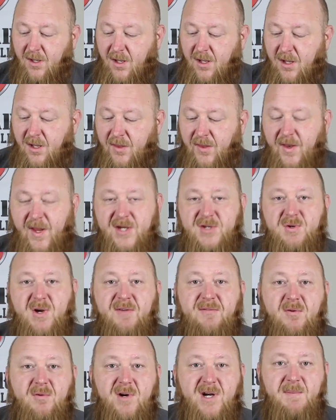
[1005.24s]
The next
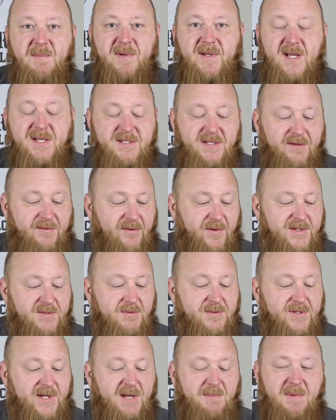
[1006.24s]
rifle we're going to be testing for
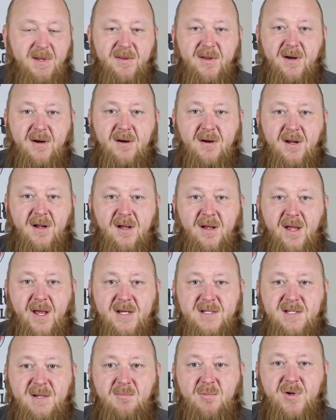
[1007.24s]
this one's going to be their
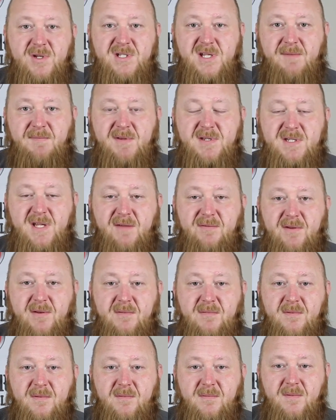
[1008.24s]

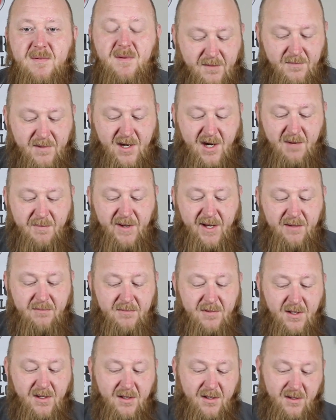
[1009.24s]
XM177
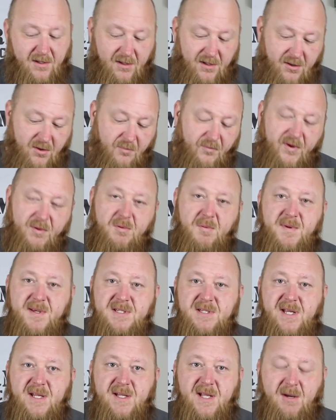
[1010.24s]
carbine. Hopefully we'll
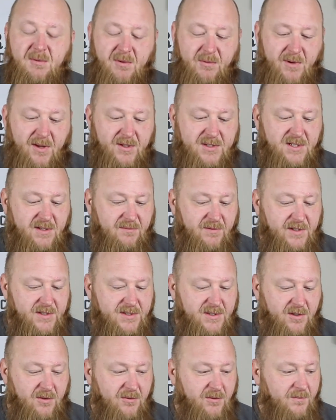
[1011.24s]
be seeing that one relatively
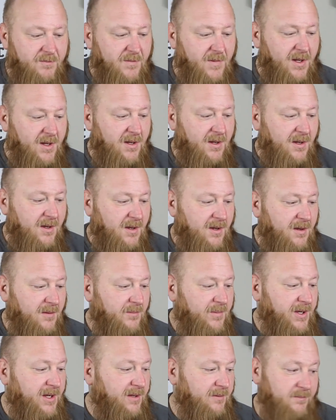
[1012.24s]
soon.
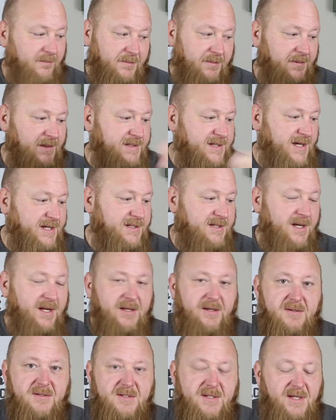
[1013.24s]
But as I
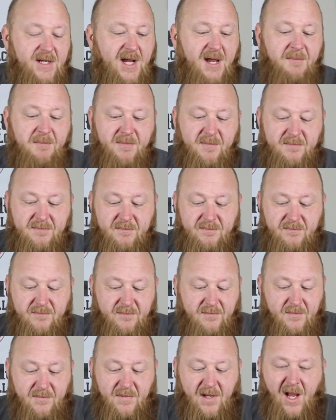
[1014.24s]
said, you see, I
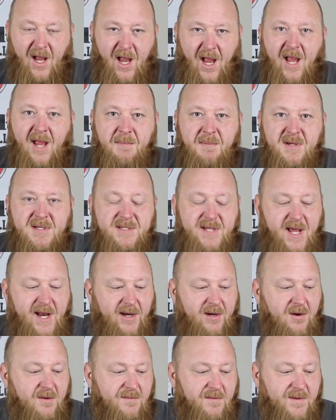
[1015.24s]
am
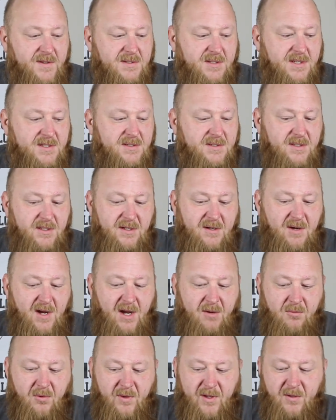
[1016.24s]
ecstatic over this because, you know,
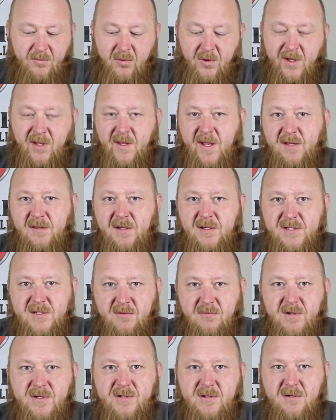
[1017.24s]
I really, really like these
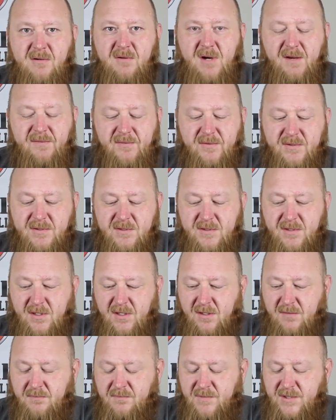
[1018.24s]
original rifles.
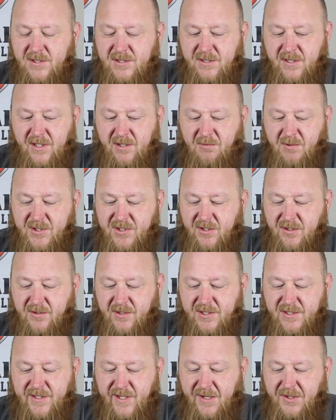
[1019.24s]
Just the original
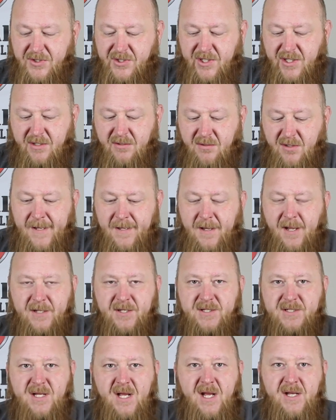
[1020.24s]
nostalgia. I
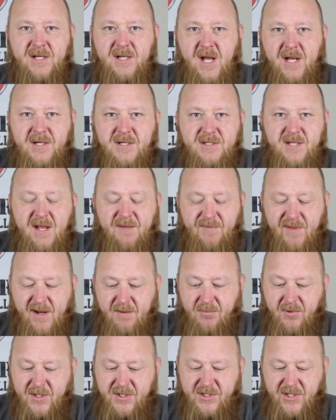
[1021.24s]
just have that
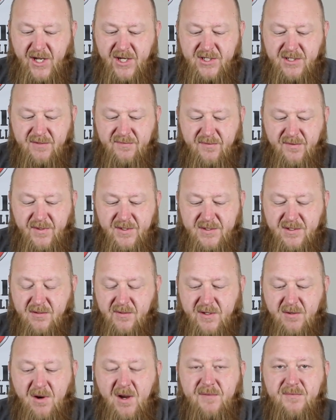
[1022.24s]
appreciation for these
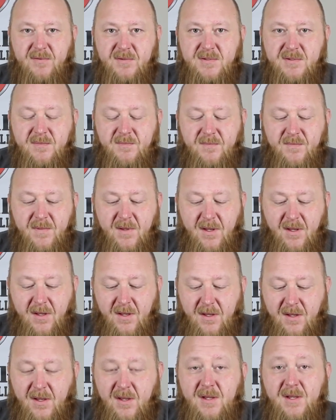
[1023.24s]
early rifles.
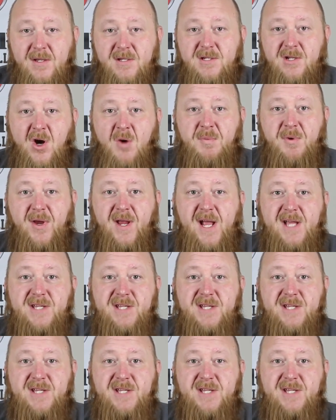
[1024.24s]
So I hope you